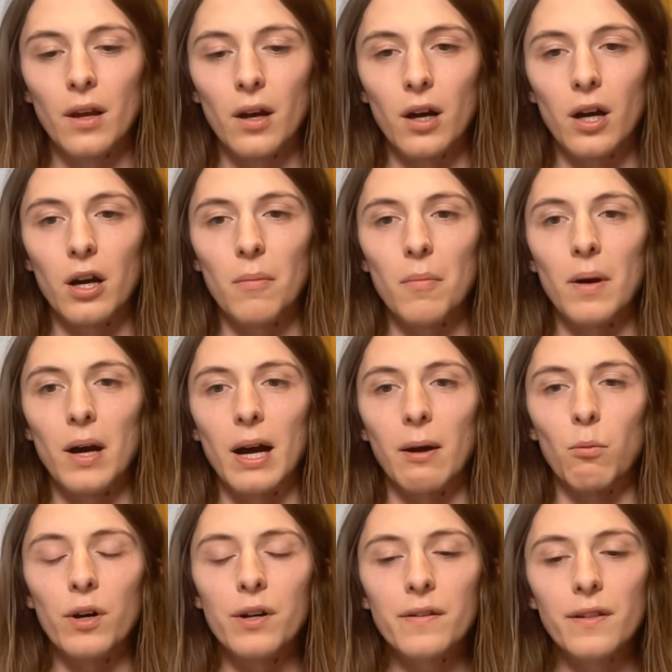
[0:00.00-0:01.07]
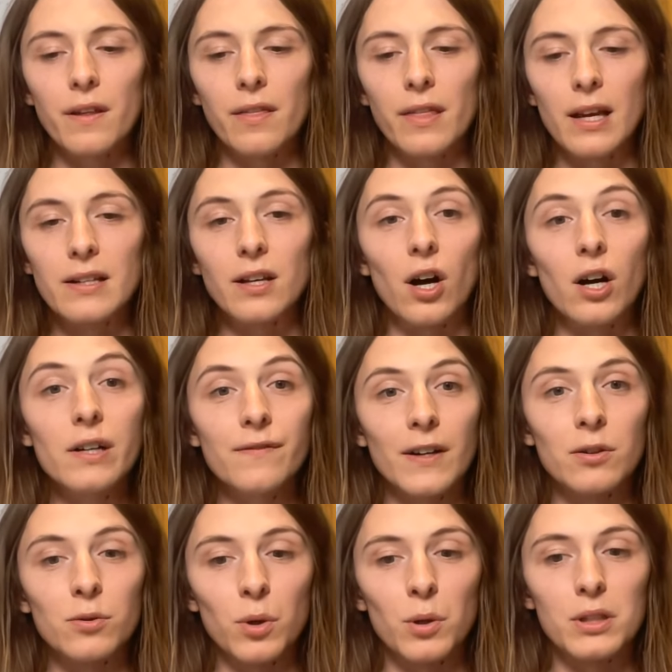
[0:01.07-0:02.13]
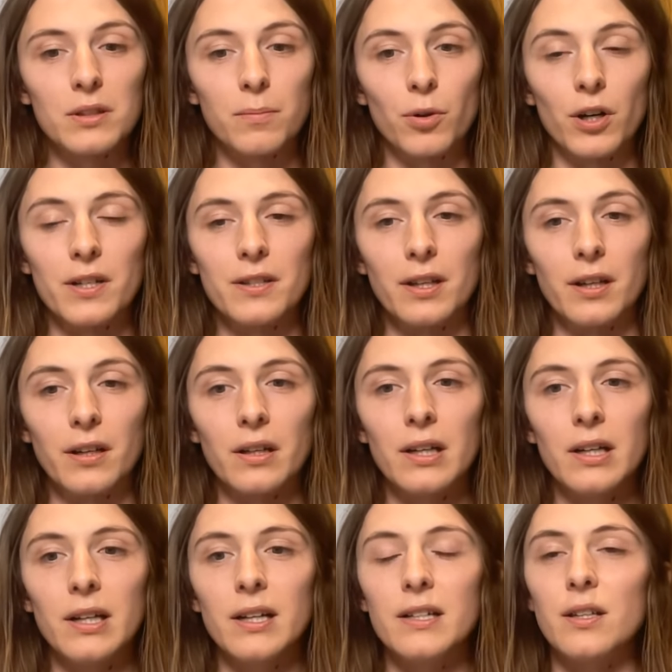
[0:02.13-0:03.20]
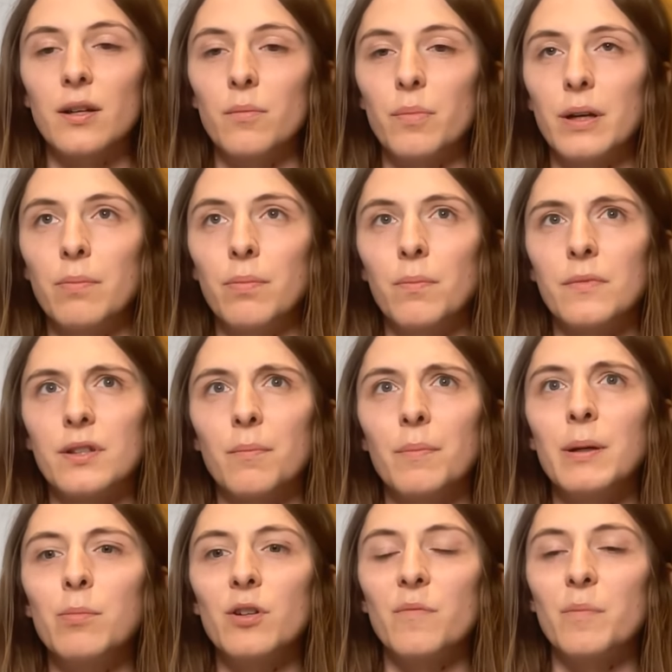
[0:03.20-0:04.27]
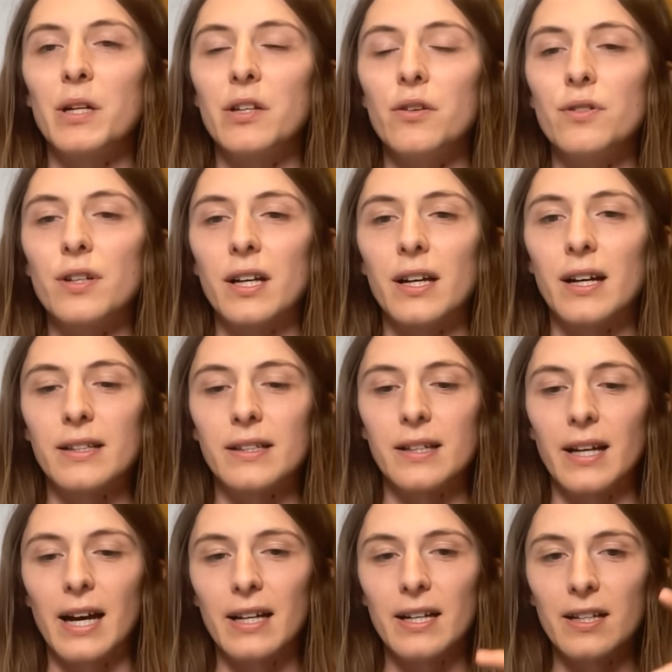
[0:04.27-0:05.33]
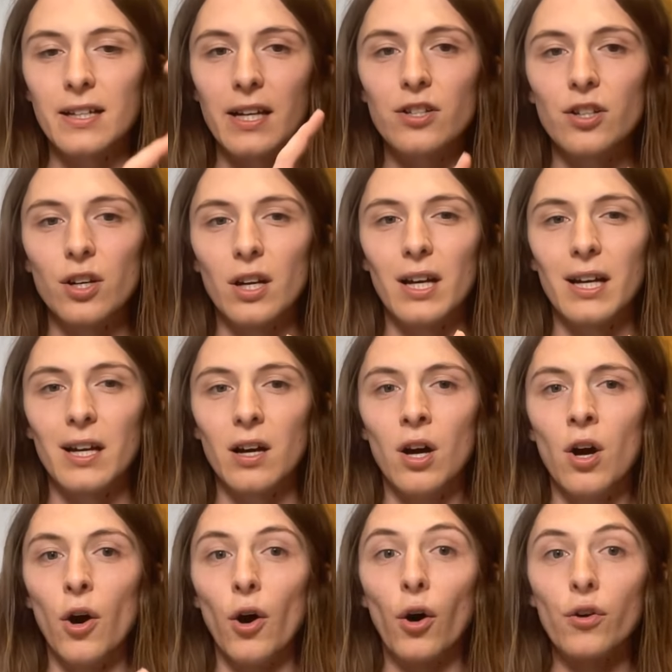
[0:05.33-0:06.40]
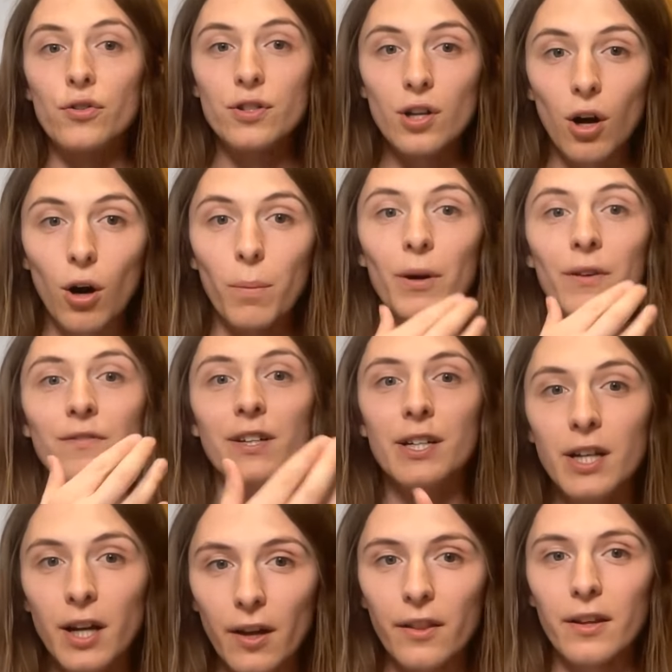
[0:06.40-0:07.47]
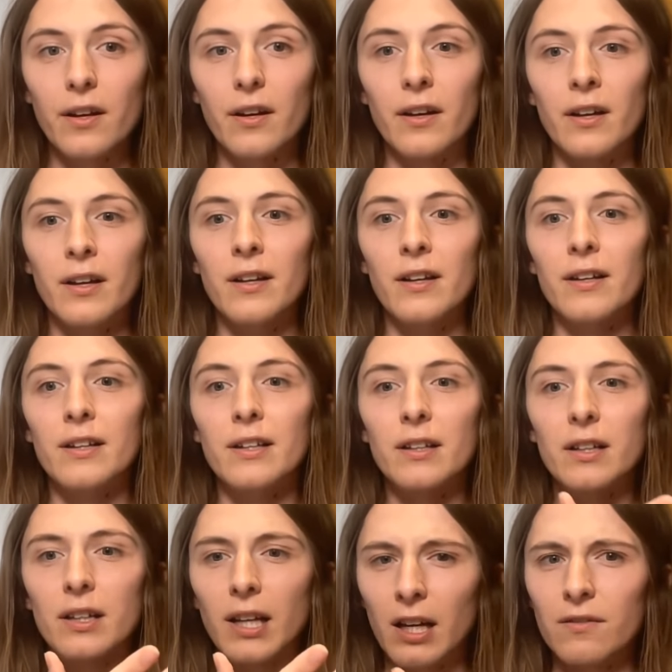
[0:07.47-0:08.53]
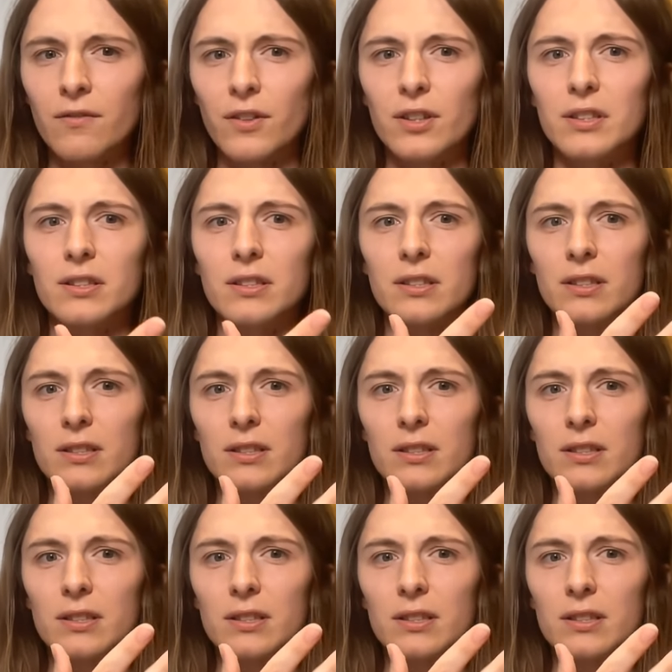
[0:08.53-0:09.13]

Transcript: Um, and one of the things that I found quite surprising is that pe- some people have been using it as an annotation layer on top of another Canvas